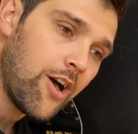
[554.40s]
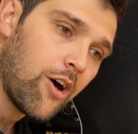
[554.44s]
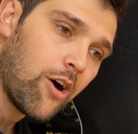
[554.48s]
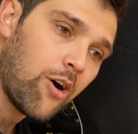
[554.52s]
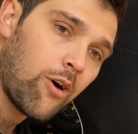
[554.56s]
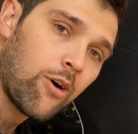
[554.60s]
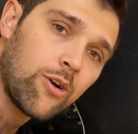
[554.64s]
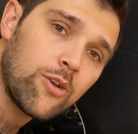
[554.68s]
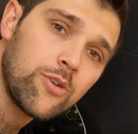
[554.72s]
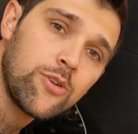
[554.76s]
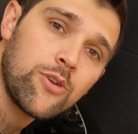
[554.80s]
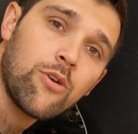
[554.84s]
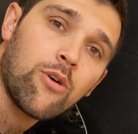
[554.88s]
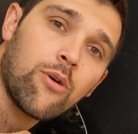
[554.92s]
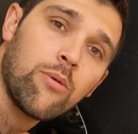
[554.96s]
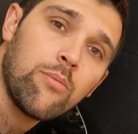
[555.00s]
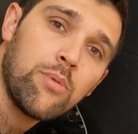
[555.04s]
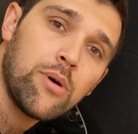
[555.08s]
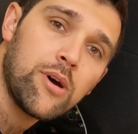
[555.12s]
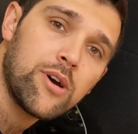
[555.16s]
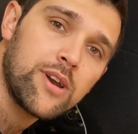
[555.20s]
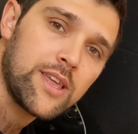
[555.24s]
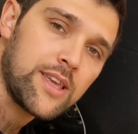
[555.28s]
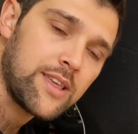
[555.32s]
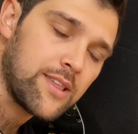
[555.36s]
all your
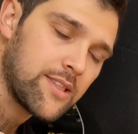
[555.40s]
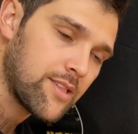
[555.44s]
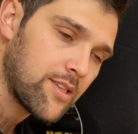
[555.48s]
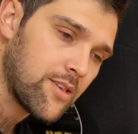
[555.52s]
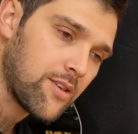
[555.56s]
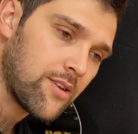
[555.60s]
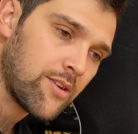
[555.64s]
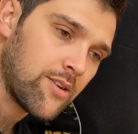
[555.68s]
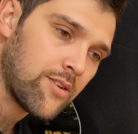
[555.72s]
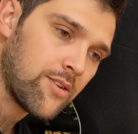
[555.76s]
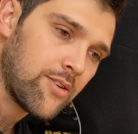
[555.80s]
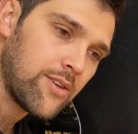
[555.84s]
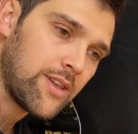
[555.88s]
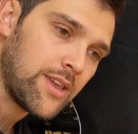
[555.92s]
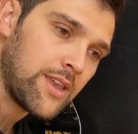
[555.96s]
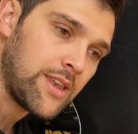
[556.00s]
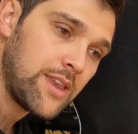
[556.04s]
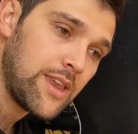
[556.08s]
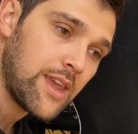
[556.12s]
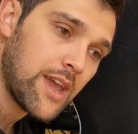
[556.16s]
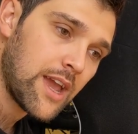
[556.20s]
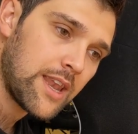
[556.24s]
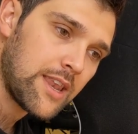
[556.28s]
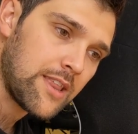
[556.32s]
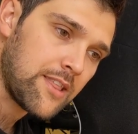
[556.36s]
body. So in
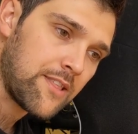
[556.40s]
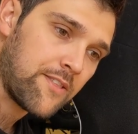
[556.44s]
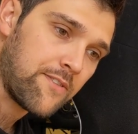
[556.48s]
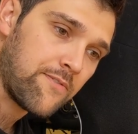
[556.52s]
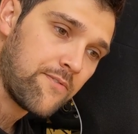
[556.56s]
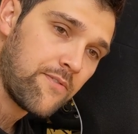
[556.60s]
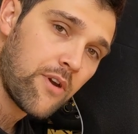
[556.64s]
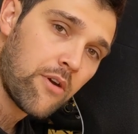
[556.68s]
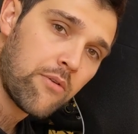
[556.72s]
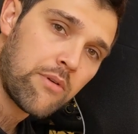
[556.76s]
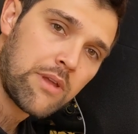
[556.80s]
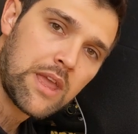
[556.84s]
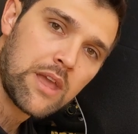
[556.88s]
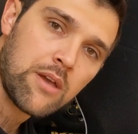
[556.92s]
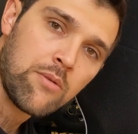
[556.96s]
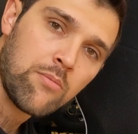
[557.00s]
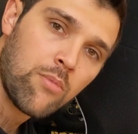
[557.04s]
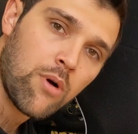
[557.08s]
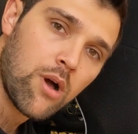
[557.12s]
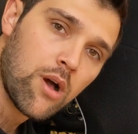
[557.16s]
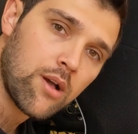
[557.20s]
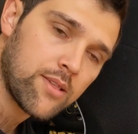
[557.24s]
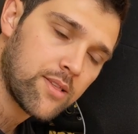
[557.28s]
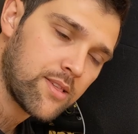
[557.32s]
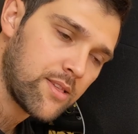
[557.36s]
the end, it's very
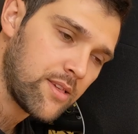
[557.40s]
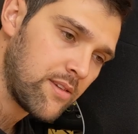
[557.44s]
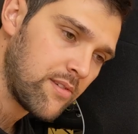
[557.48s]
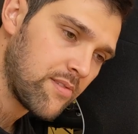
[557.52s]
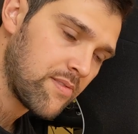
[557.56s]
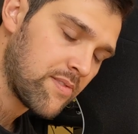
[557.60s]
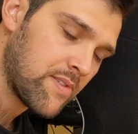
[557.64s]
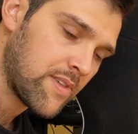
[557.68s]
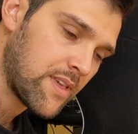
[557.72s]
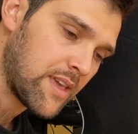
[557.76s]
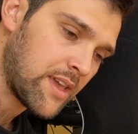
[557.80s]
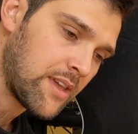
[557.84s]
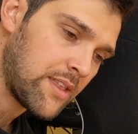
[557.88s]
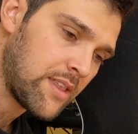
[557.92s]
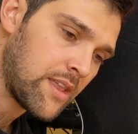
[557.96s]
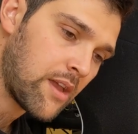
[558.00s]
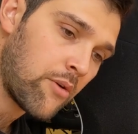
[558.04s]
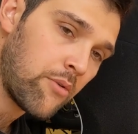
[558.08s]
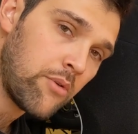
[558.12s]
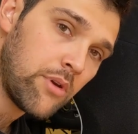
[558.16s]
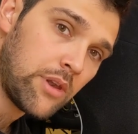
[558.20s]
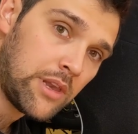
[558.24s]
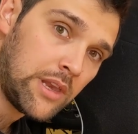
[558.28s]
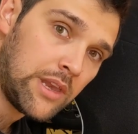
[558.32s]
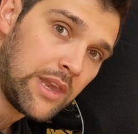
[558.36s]
immersive, and I
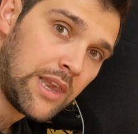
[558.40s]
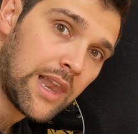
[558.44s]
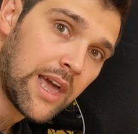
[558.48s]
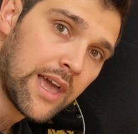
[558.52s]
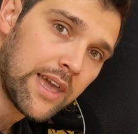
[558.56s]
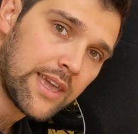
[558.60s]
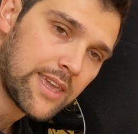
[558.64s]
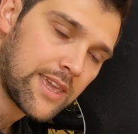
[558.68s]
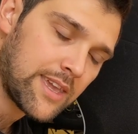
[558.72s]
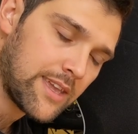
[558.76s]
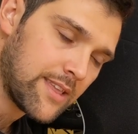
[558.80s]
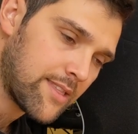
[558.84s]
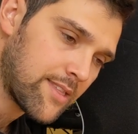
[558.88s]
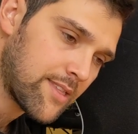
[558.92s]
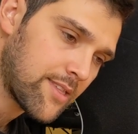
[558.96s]
really like it.